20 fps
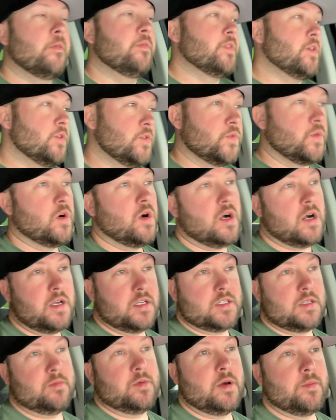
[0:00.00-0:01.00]
Those were
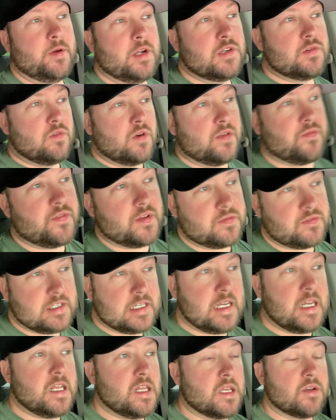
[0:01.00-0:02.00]
awesome on my
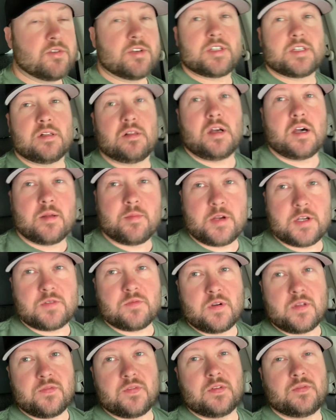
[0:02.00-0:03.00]
2015. They were still on my
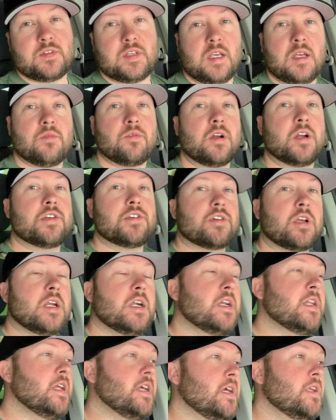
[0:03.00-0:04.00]
2015 when I
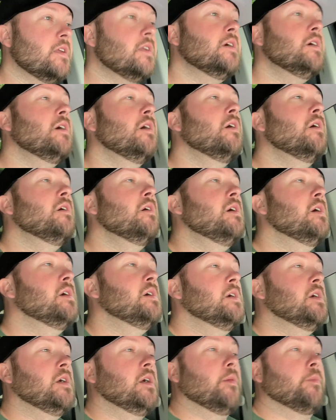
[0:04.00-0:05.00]
traded it
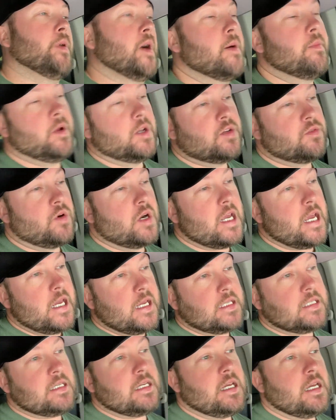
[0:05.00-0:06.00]
in. Bought my
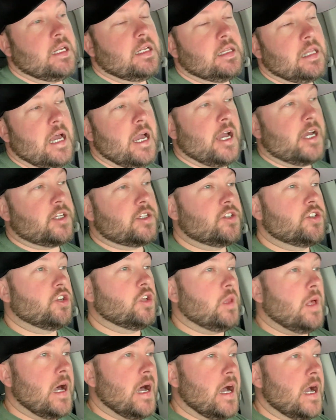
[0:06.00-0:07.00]
2018 last
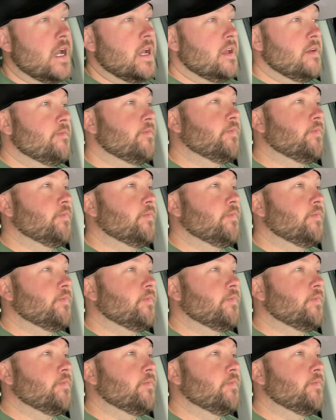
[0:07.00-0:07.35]
July,